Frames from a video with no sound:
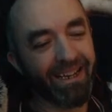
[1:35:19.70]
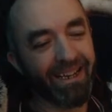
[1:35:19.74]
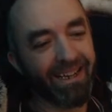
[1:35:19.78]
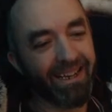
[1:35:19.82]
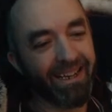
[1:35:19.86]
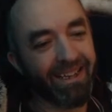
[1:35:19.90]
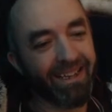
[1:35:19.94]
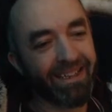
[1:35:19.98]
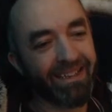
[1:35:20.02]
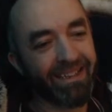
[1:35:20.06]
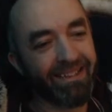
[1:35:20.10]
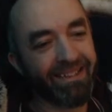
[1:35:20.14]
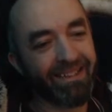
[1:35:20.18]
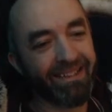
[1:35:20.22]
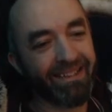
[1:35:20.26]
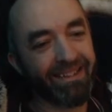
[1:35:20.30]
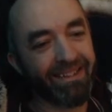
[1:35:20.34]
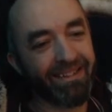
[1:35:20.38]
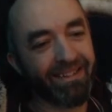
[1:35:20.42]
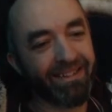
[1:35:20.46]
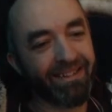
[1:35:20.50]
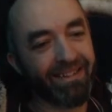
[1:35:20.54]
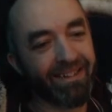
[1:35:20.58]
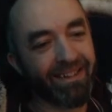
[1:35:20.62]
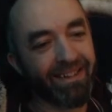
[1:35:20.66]
So,
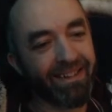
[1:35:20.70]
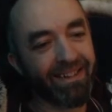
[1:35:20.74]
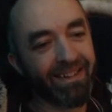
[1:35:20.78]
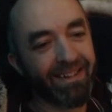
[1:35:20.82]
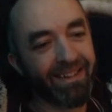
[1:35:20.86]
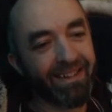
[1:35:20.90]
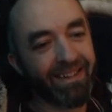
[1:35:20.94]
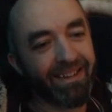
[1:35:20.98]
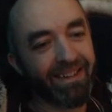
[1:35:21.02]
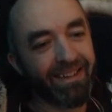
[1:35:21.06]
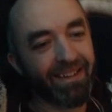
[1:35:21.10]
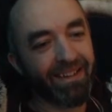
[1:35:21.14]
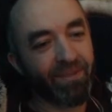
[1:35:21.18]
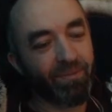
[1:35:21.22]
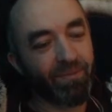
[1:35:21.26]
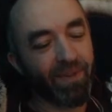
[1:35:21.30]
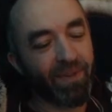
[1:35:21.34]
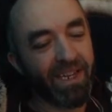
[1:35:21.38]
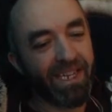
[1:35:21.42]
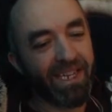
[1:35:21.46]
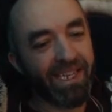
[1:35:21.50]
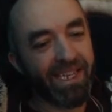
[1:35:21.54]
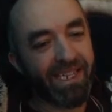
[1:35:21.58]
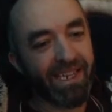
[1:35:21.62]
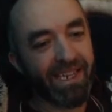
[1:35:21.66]
but
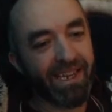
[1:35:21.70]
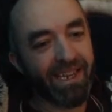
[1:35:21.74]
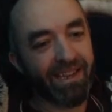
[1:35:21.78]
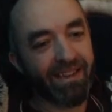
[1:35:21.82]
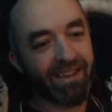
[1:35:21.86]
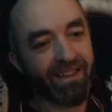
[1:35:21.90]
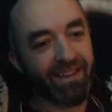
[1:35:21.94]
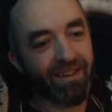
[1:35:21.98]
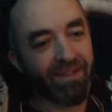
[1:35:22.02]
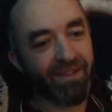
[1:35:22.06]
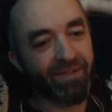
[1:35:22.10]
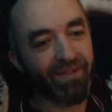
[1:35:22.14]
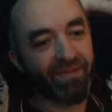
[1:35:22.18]
he's getting there.